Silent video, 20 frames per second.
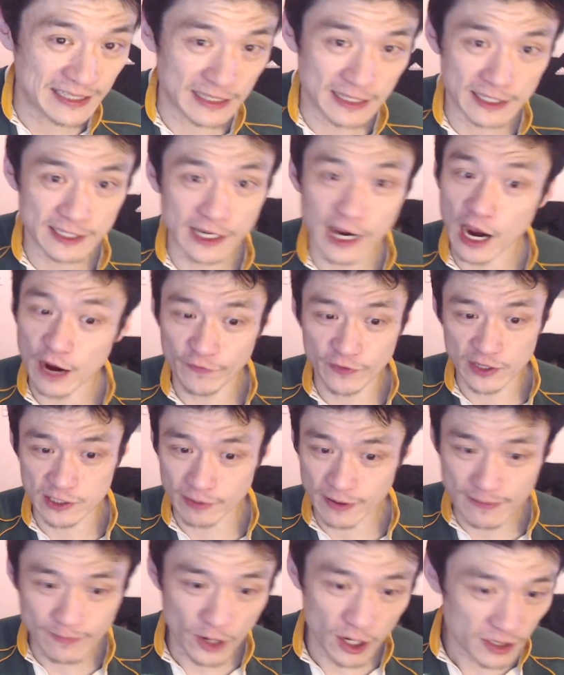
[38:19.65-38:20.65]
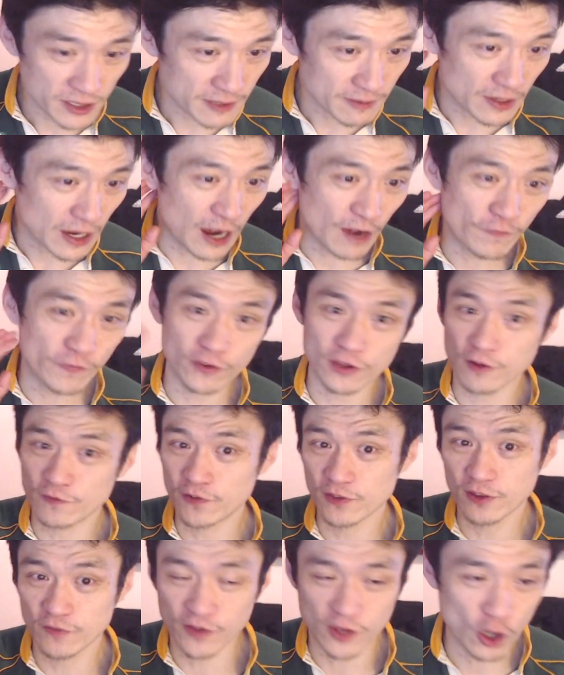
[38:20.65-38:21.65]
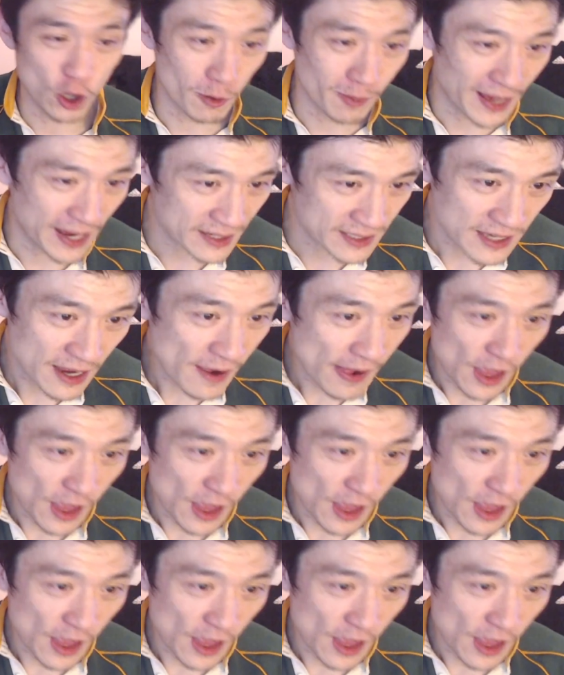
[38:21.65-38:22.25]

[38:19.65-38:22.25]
in the sky for the Springboks, for the All Blacks.